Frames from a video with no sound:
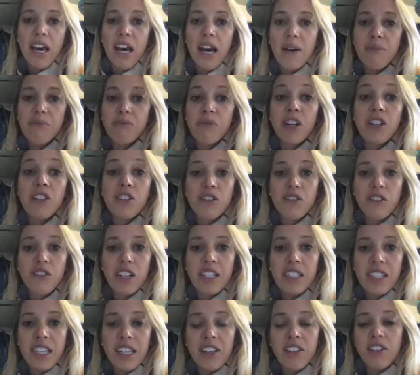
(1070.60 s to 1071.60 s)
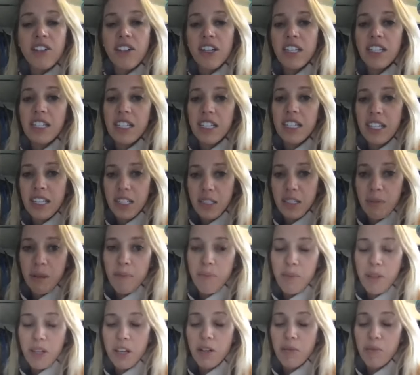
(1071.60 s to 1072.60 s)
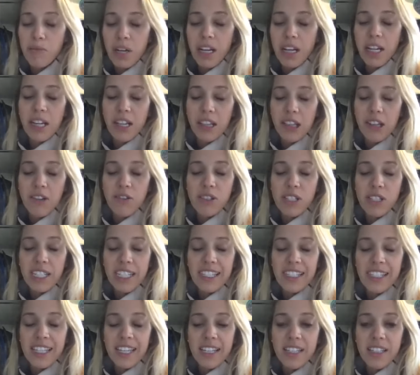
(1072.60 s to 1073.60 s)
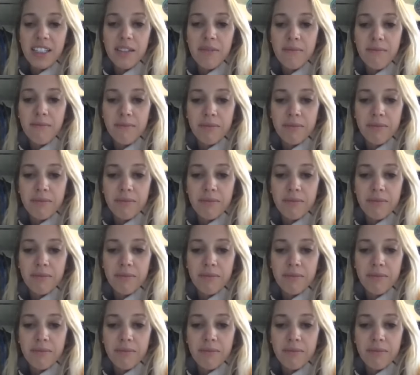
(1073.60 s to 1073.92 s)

rental rates increasing as people are breaking those leases.